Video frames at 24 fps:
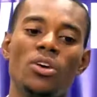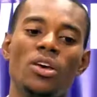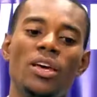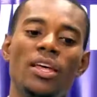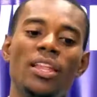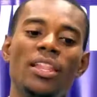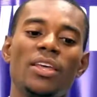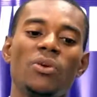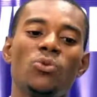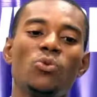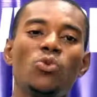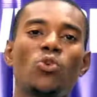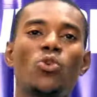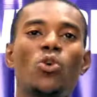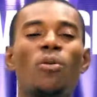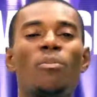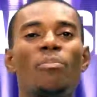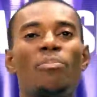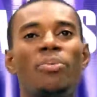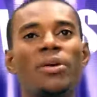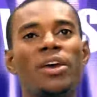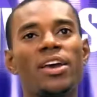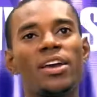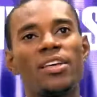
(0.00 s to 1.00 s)
and then we'll
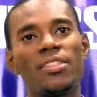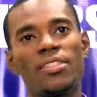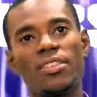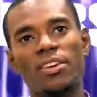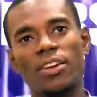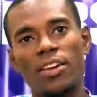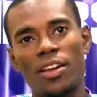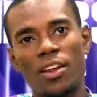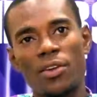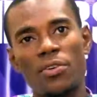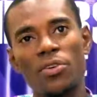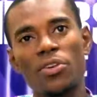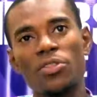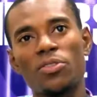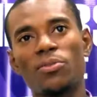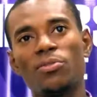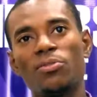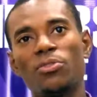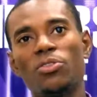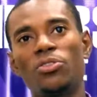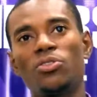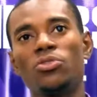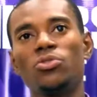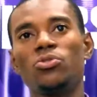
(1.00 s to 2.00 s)
compare the current
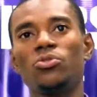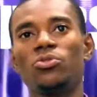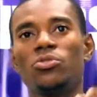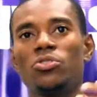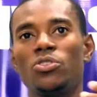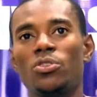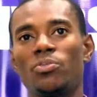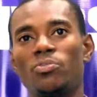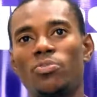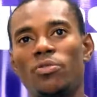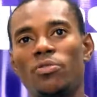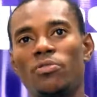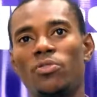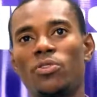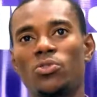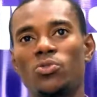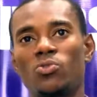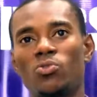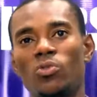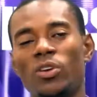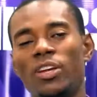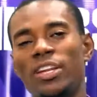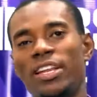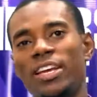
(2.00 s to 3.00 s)
WQ to the previous
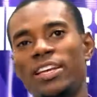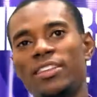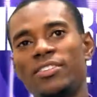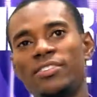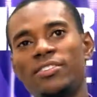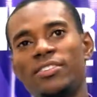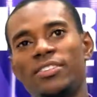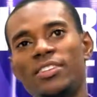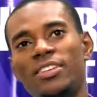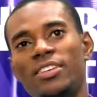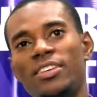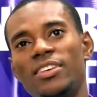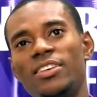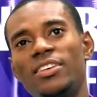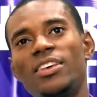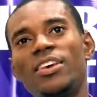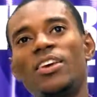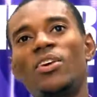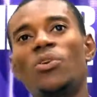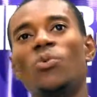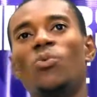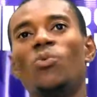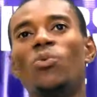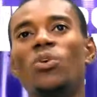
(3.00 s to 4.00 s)
one and see
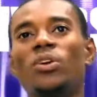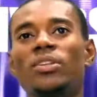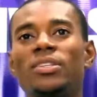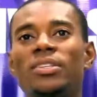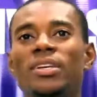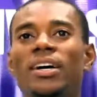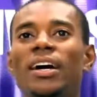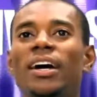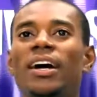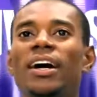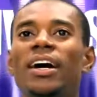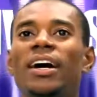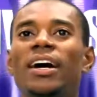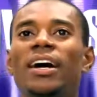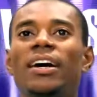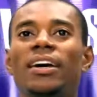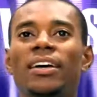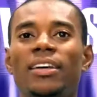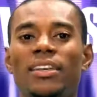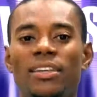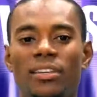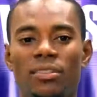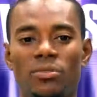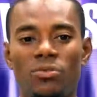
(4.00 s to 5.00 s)
what
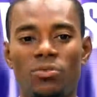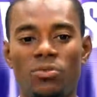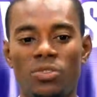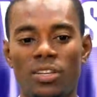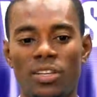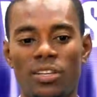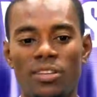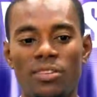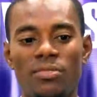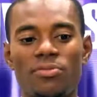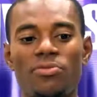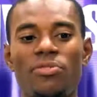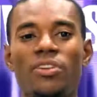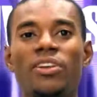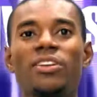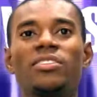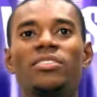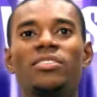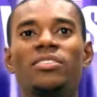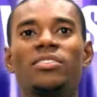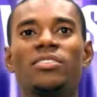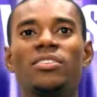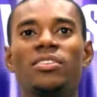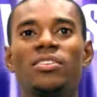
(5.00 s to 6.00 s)
the
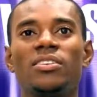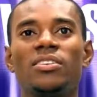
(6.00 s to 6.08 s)
difference,